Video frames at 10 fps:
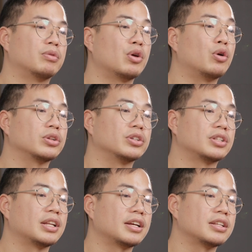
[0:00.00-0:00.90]
When we
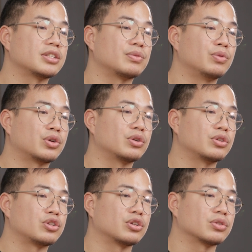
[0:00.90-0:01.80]
ordered the lens, we
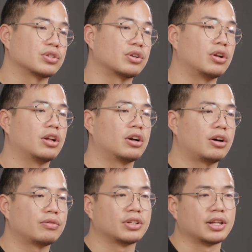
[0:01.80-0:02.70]
couldn't choose the color
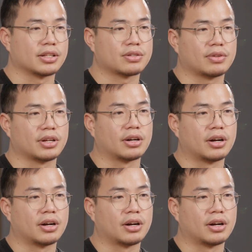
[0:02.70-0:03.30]
of the lens flare.